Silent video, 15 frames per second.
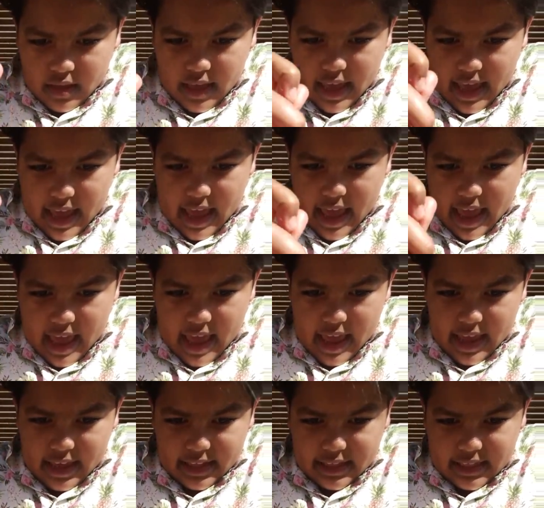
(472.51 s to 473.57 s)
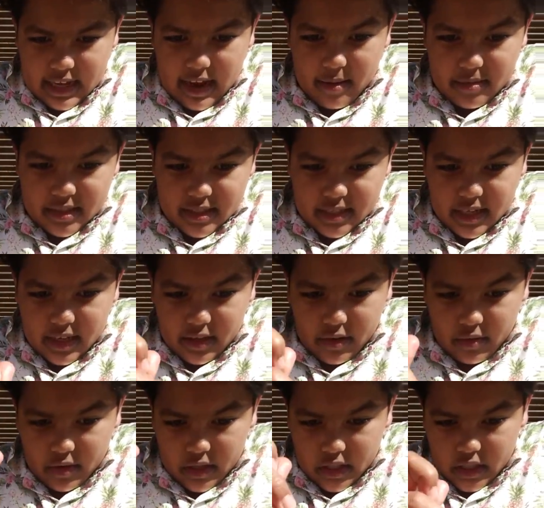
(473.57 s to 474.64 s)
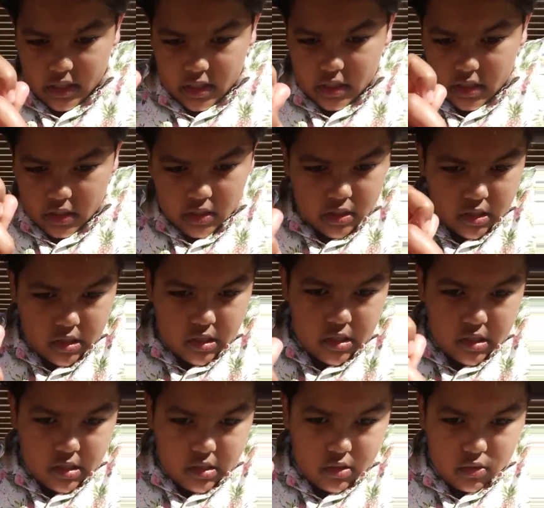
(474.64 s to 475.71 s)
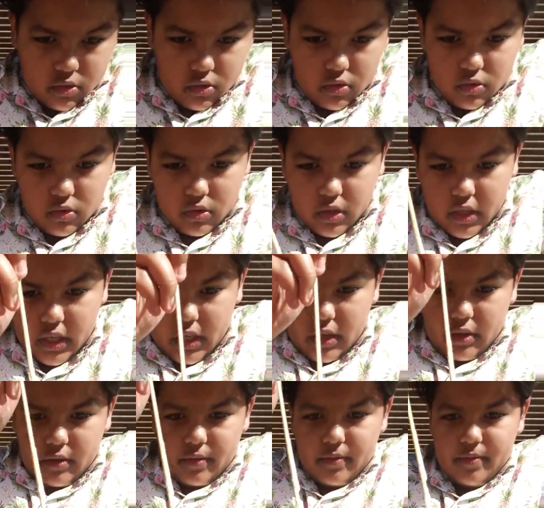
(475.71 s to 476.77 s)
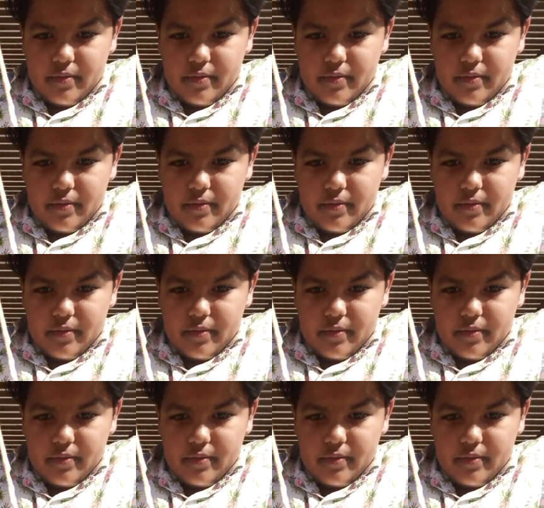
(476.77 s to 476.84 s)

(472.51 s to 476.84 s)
Yay, it's coming together really good. Ooh, girl.